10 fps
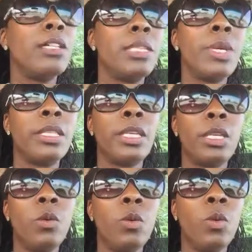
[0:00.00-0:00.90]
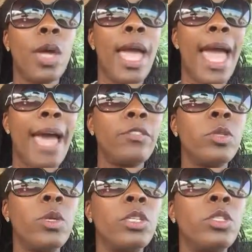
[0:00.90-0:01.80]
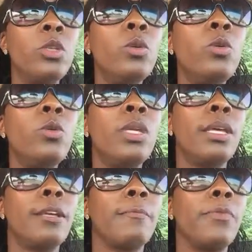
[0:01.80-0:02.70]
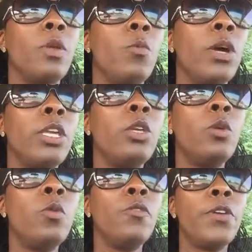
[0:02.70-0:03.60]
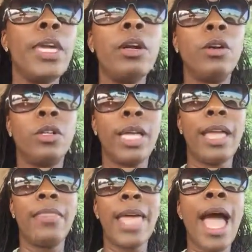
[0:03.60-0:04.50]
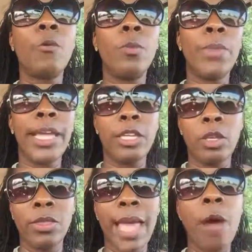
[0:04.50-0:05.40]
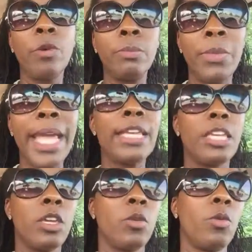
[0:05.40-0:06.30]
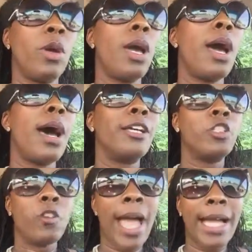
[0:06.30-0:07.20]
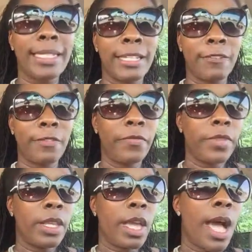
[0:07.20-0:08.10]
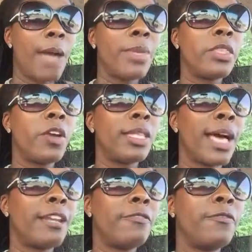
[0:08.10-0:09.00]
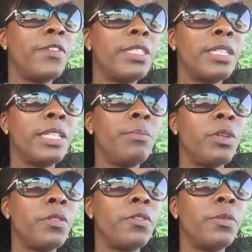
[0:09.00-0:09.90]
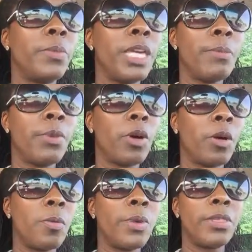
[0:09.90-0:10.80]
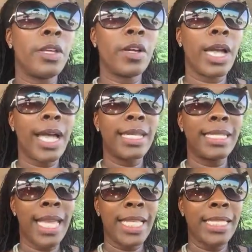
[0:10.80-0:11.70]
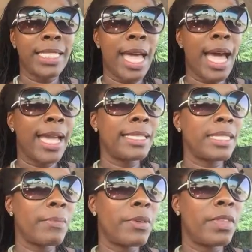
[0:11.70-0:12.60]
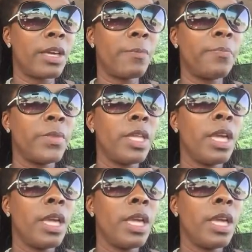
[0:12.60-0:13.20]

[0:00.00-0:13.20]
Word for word: ultimately, you have to exude what you feel and that will make you that will make you attractive. I mean, there are a lot of physically beautiful people, but they're kind of dead inside, some of them,